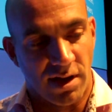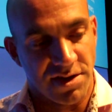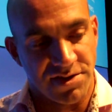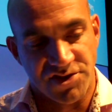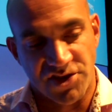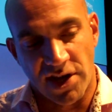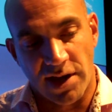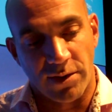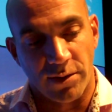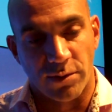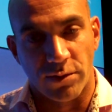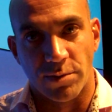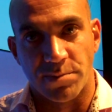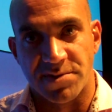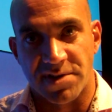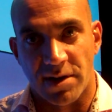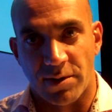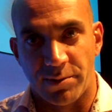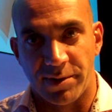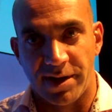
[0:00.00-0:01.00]
Chatter
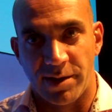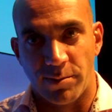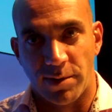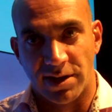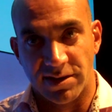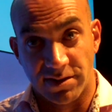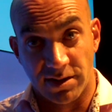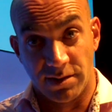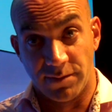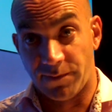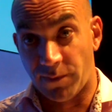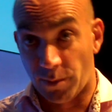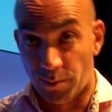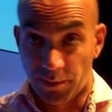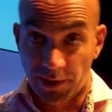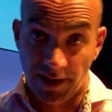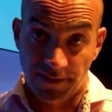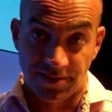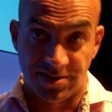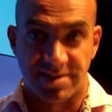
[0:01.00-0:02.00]
groups are really well done for
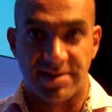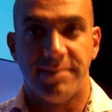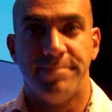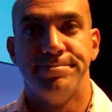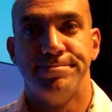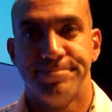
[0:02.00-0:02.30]
privacy.